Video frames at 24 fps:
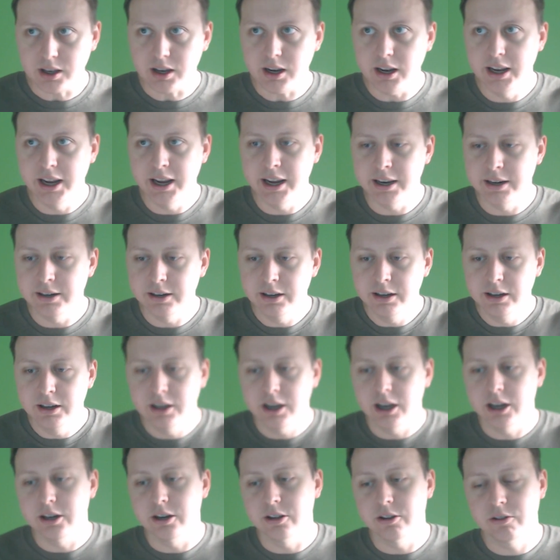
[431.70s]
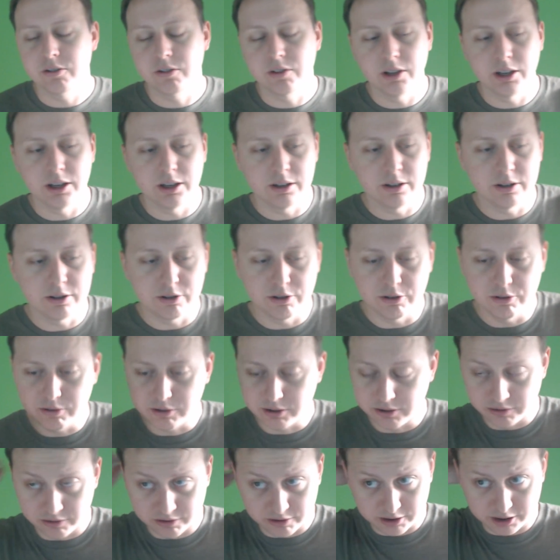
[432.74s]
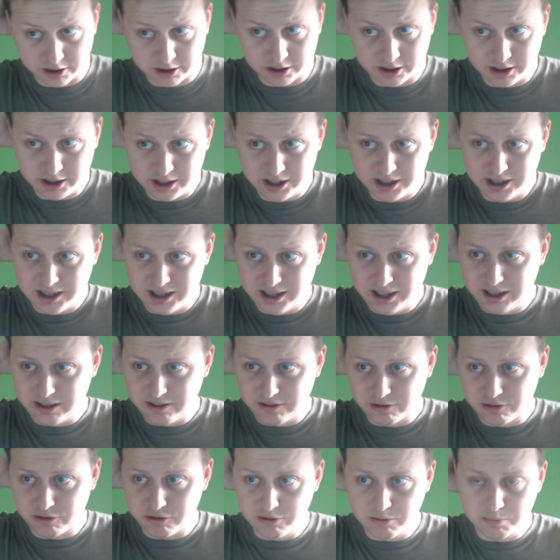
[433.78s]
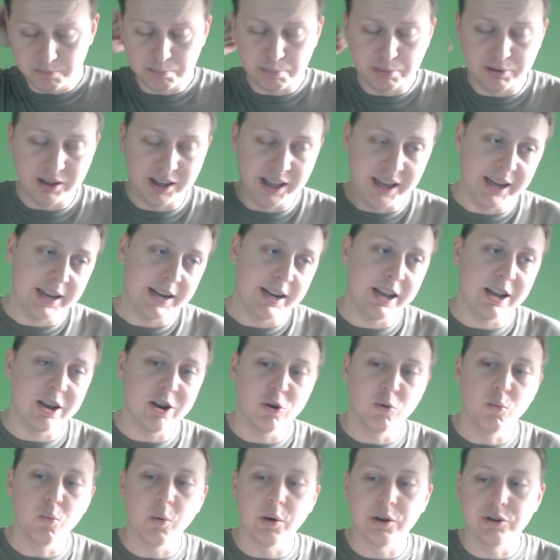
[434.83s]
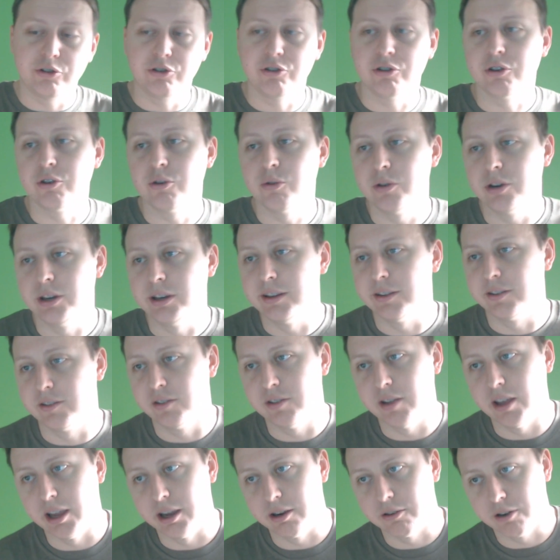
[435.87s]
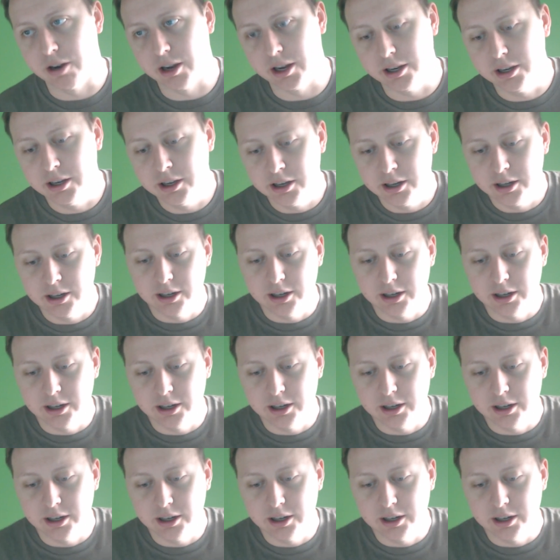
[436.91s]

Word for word: And another thing to consider is plan out what you're going to say, right?